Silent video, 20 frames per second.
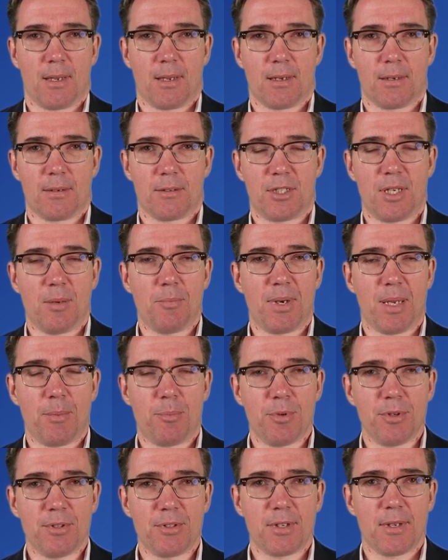Simply
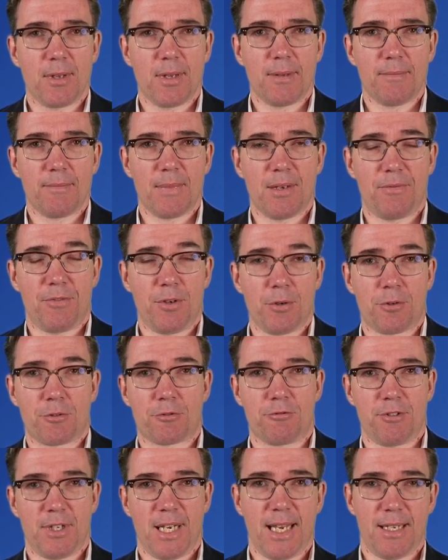put, if you
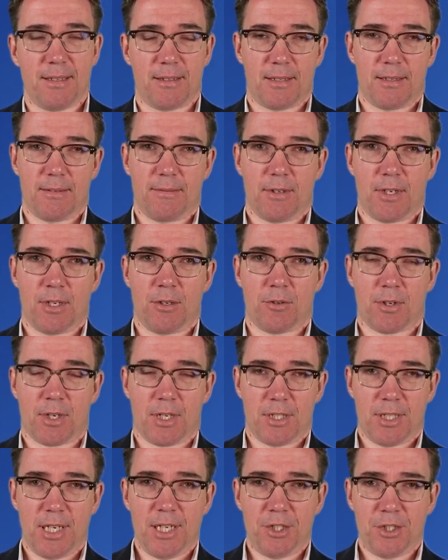create an
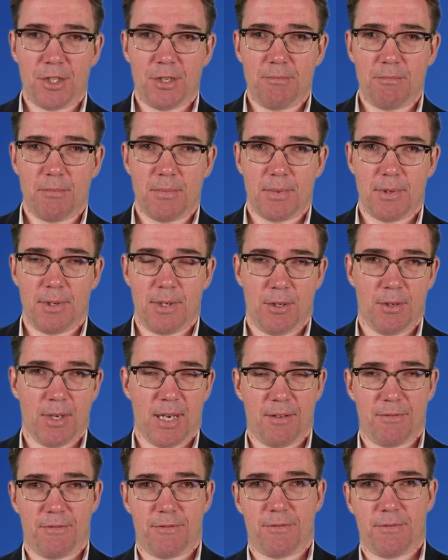organization, you
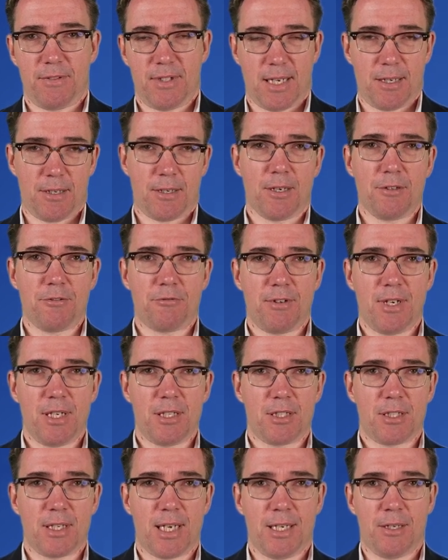have 10
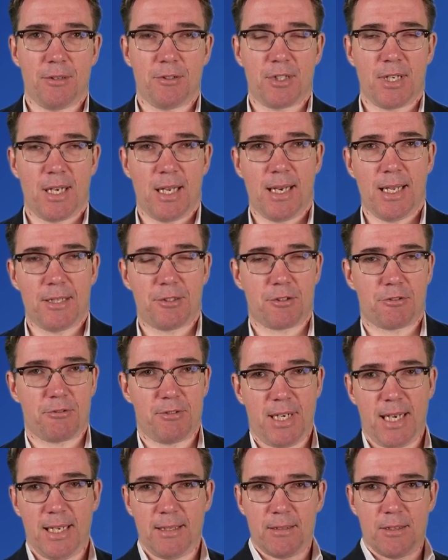countries and you say, let's
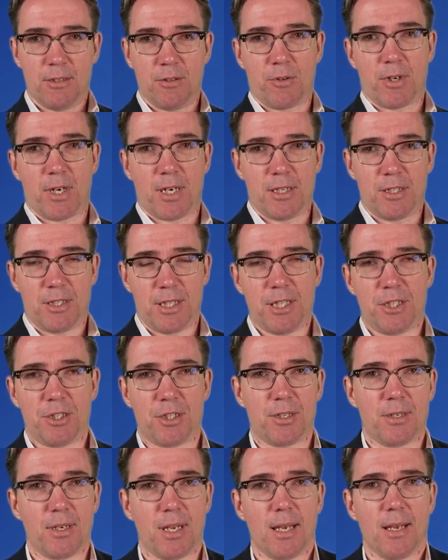create an
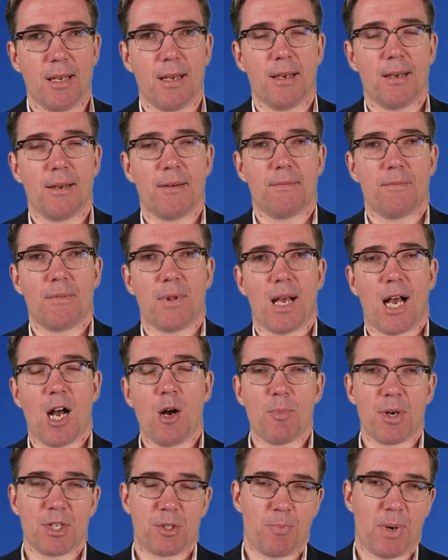organization, how
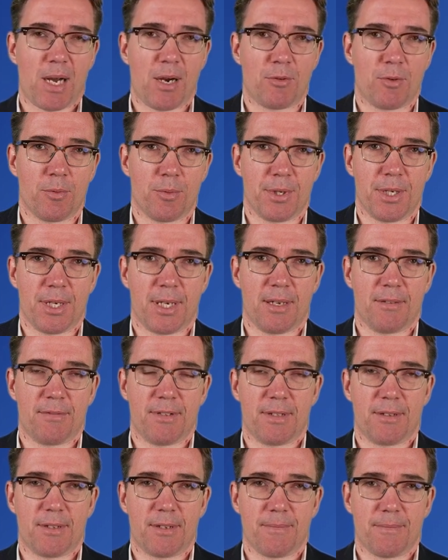much power will you give
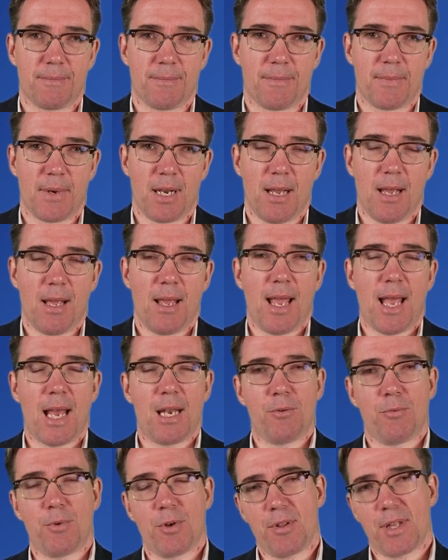it?
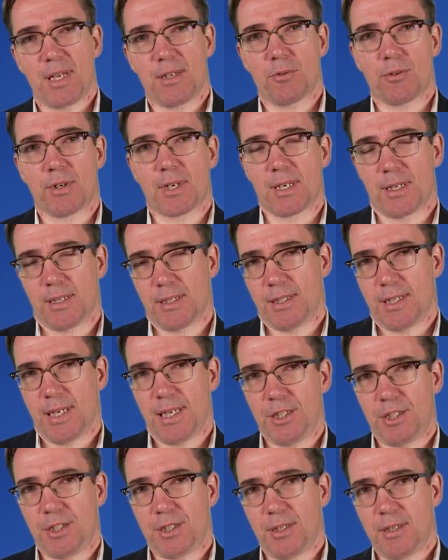And will that
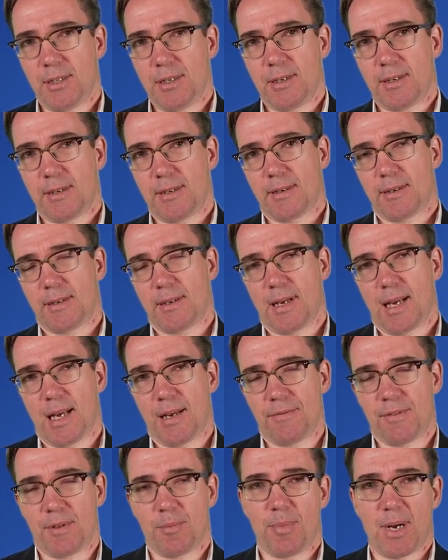organization
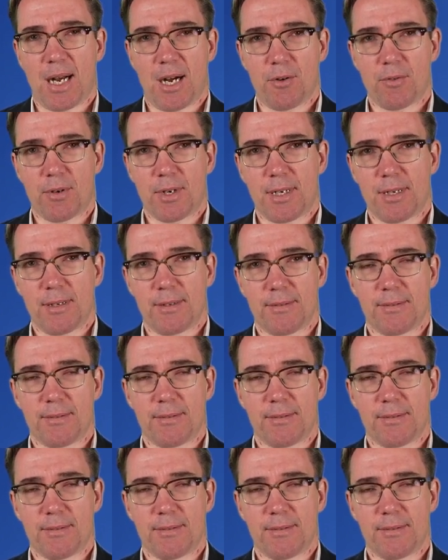have the power